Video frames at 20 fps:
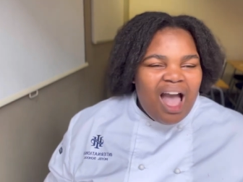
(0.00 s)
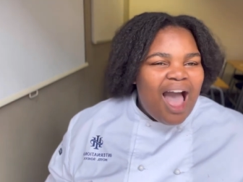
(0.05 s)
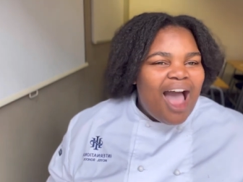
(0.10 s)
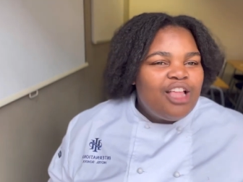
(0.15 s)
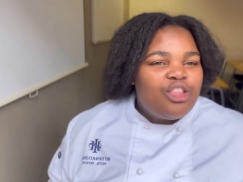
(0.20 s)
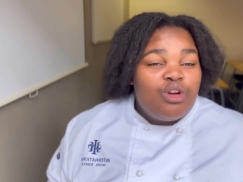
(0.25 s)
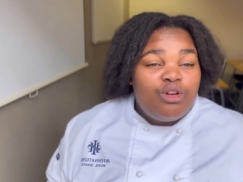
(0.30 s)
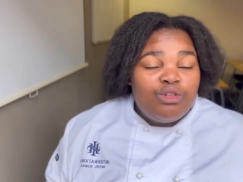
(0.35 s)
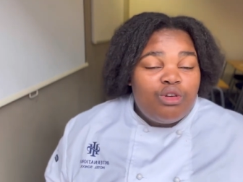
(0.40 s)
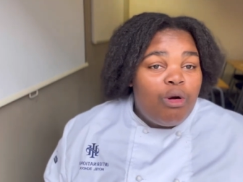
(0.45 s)
I
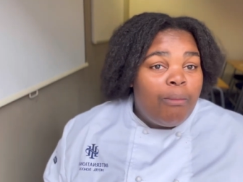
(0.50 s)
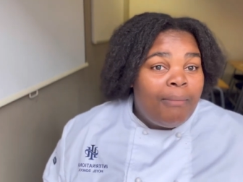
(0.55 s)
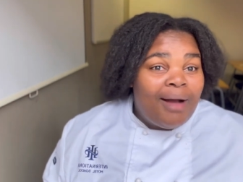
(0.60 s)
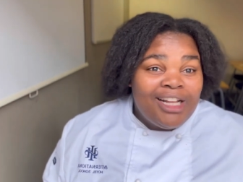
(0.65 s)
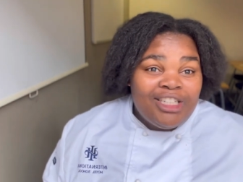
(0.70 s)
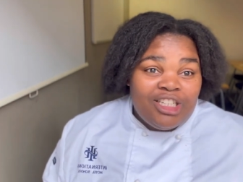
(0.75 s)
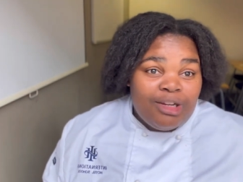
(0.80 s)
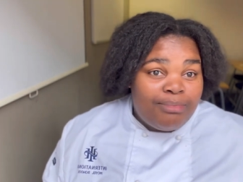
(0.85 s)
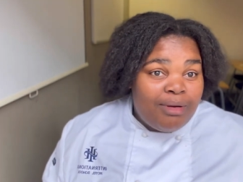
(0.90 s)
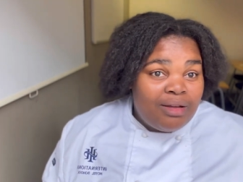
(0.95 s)
don't know
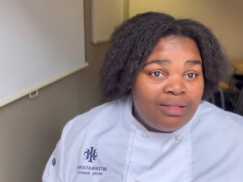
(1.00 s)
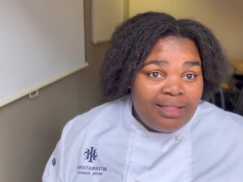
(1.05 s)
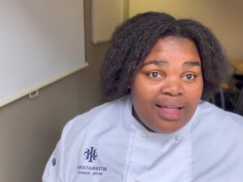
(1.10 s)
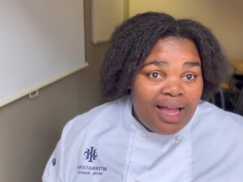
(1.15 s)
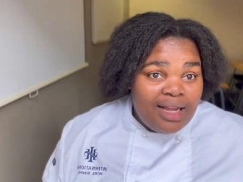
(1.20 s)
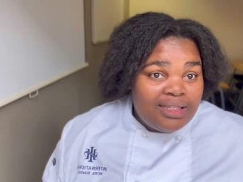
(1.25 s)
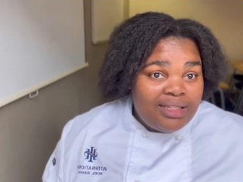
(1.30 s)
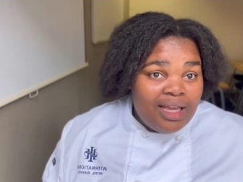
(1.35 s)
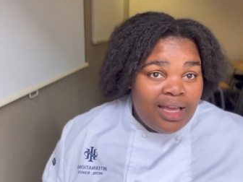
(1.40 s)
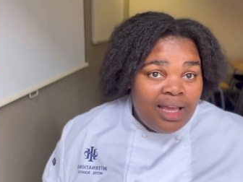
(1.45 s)
much about
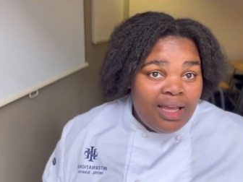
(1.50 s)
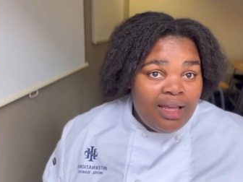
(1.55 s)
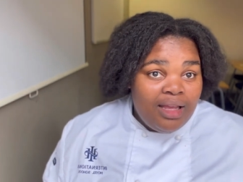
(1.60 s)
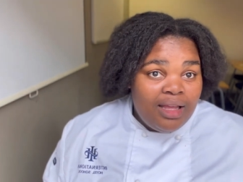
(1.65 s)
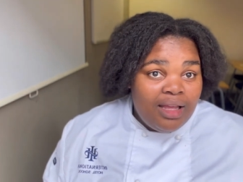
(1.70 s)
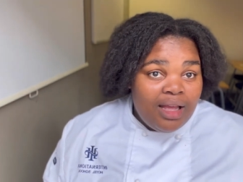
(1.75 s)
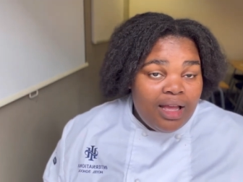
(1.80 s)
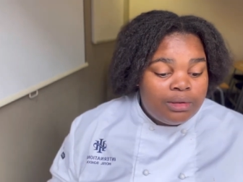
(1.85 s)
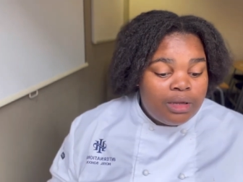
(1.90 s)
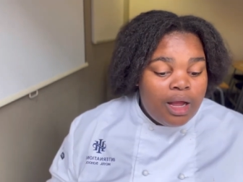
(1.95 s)
that, hey?
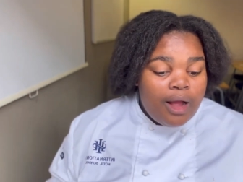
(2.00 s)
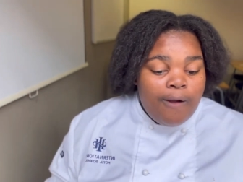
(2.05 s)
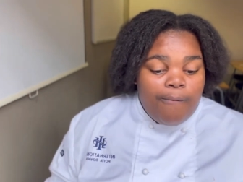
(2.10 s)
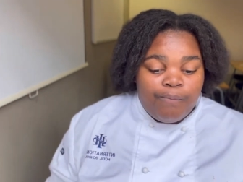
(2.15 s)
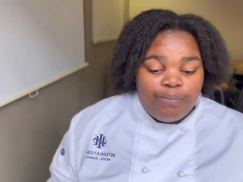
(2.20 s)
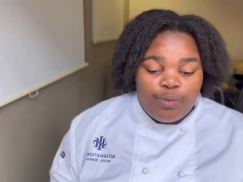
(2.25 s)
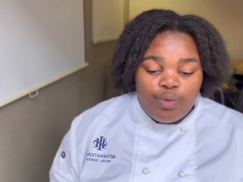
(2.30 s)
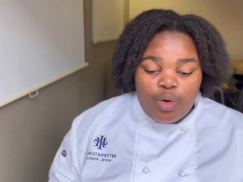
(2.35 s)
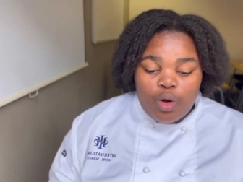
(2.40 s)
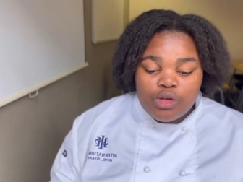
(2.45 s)

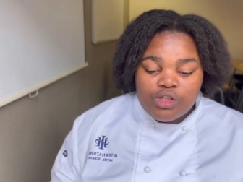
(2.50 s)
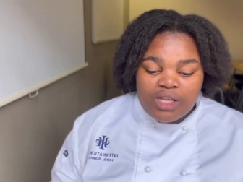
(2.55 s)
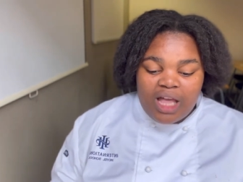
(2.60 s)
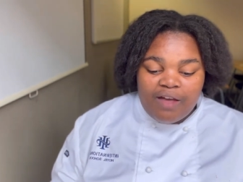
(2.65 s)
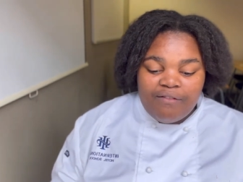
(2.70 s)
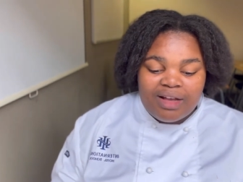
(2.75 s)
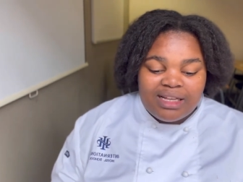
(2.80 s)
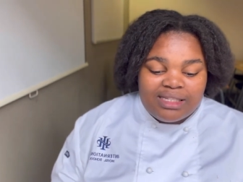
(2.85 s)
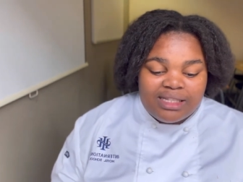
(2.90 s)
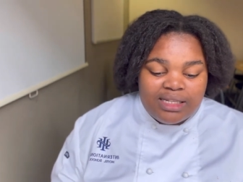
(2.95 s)
We also
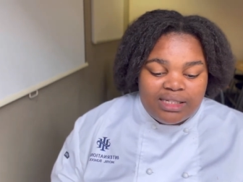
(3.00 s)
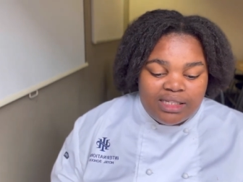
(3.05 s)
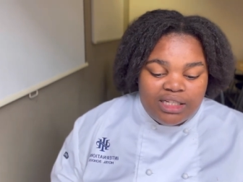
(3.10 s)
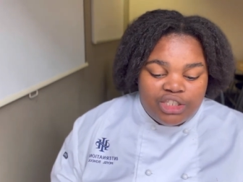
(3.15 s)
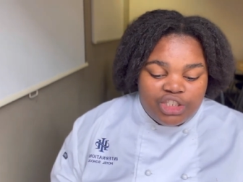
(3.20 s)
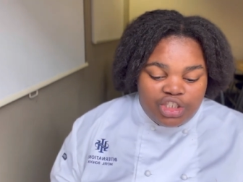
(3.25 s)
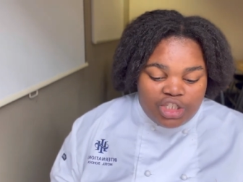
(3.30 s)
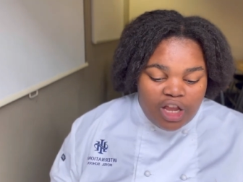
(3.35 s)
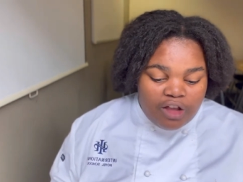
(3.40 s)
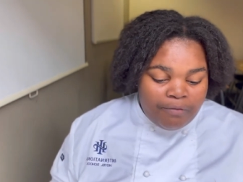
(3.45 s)
have
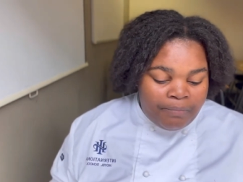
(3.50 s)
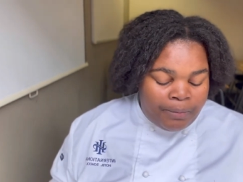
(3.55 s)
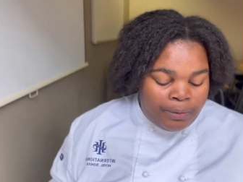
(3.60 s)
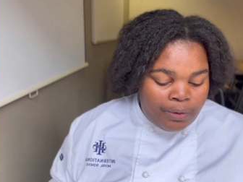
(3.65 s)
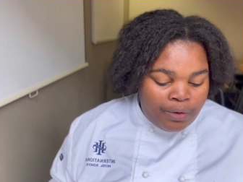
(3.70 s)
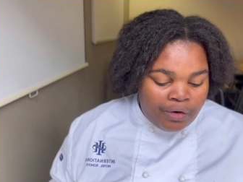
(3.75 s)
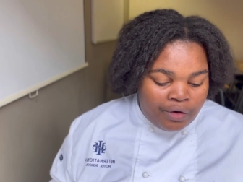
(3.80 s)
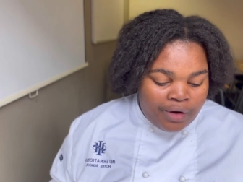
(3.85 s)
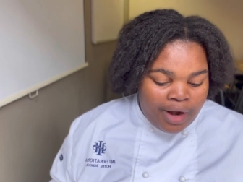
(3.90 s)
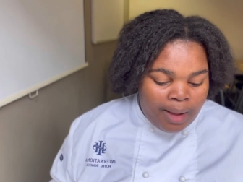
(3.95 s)
assistant chef
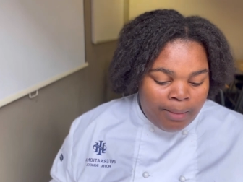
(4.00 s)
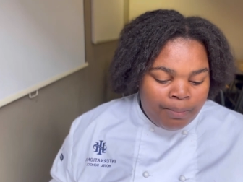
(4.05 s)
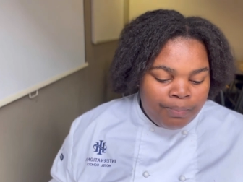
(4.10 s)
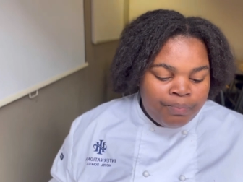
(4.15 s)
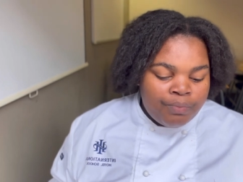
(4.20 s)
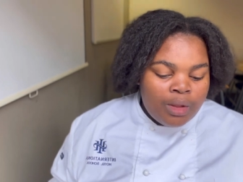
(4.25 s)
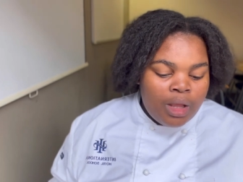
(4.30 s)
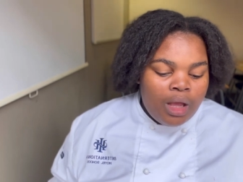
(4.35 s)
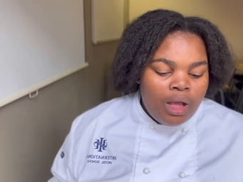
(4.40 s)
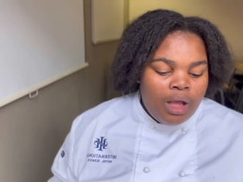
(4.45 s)
program.
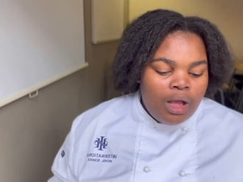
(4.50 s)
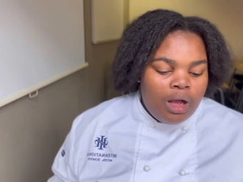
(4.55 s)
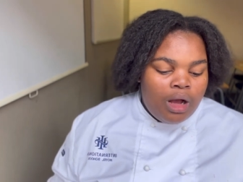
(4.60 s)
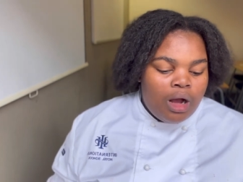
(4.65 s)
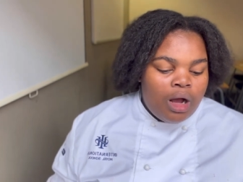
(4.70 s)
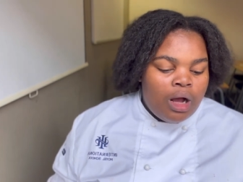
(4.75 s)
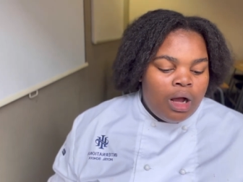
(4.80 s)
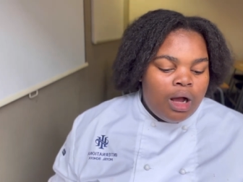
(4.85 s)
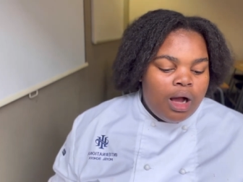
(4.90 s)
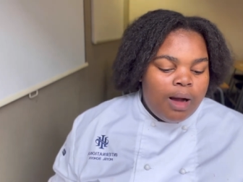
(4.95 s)

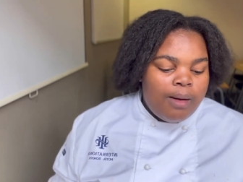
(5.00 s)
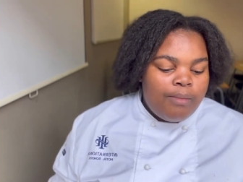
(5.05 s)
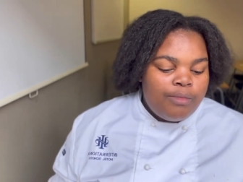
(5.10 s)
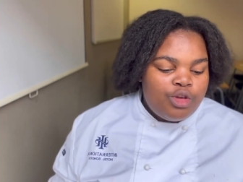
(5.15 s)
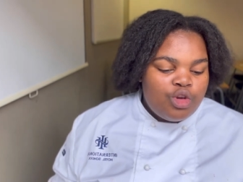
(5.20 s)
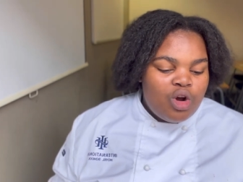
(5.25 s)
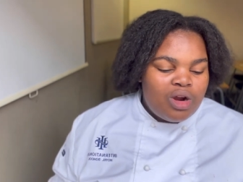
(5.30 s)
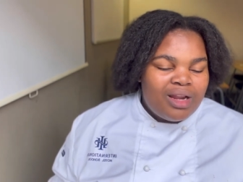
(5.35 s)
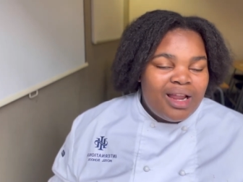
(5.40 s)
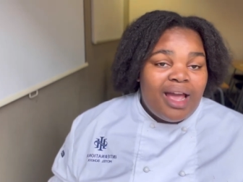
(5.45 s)
Um,
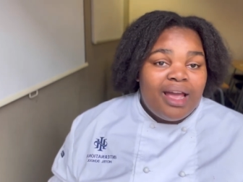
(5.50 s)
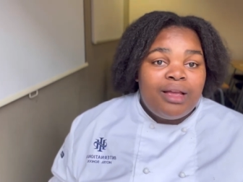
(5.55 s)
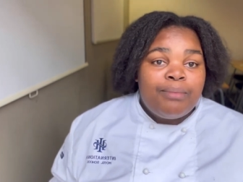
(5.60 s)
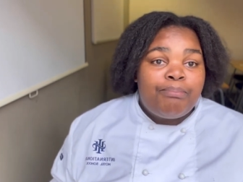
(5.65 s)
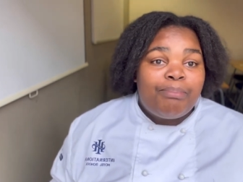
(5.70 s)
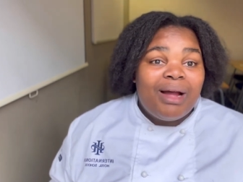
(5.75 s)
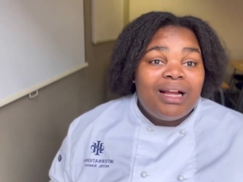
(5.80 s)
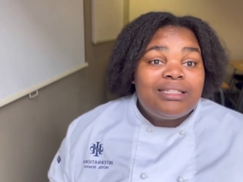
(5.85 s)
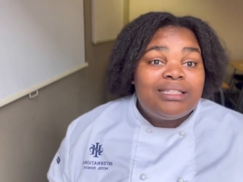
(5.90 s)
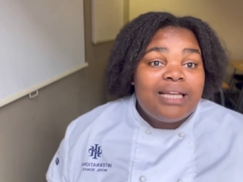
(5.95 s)
you're not a
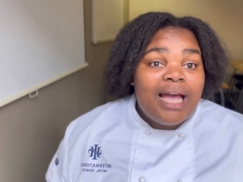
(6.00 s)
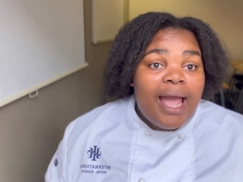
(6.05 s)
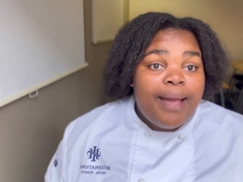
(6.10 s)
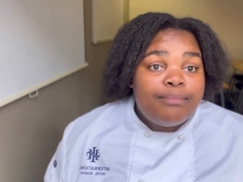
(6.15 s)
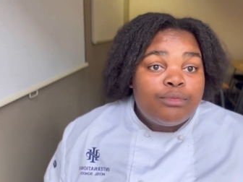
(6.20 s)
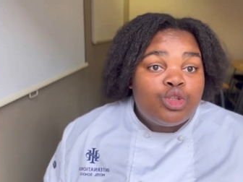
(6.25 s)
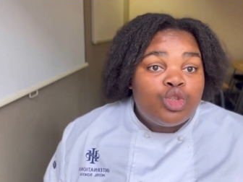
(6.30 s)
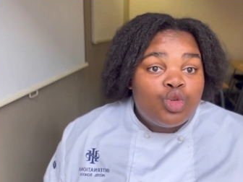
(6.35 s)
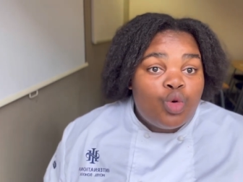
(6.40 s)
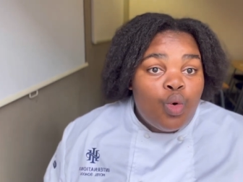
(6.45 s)
part-time
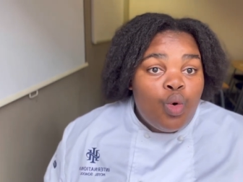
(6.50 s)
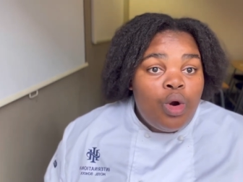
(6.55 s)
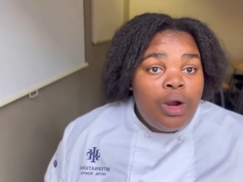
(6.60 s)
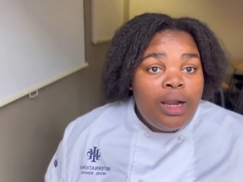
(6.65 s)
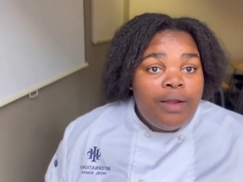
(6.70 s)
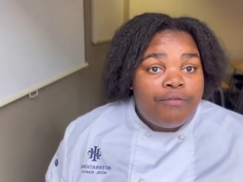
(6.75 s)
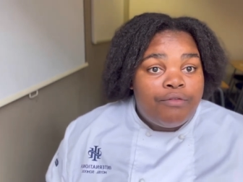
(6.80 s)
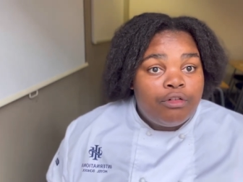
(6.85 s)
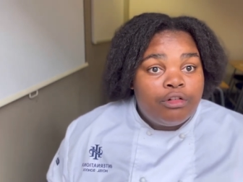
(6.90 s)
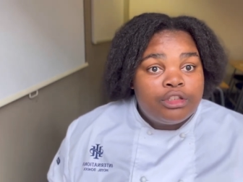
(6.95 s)

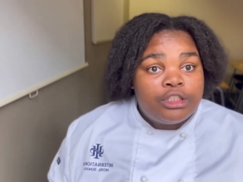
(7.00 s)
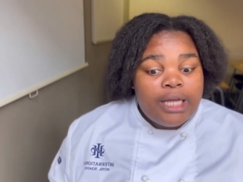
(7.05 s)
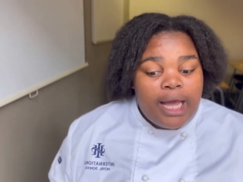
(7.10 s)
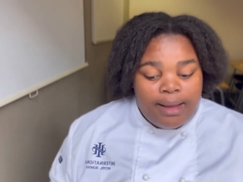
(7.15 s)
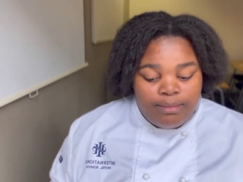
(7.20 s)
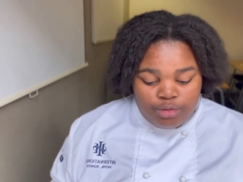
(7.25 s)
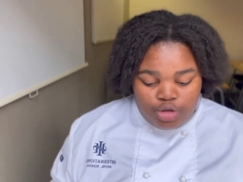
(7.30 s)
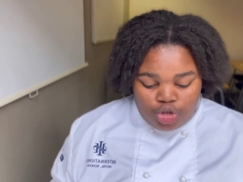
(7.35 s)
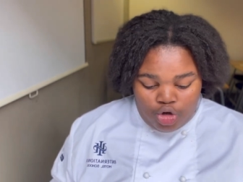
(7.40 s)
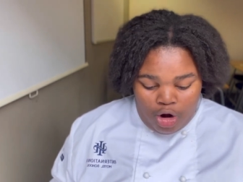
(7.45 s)
school,
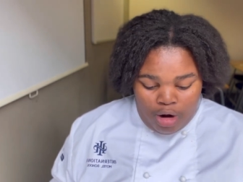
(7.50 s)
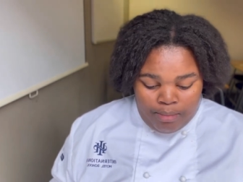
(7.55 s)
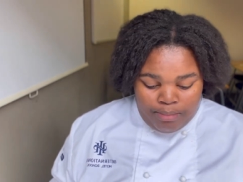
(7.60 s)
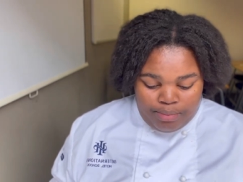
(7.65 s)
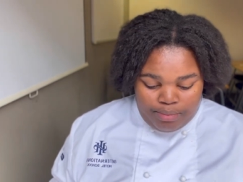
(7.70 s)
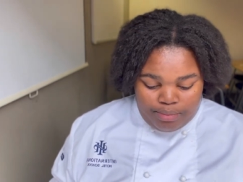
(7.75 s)
full-time job.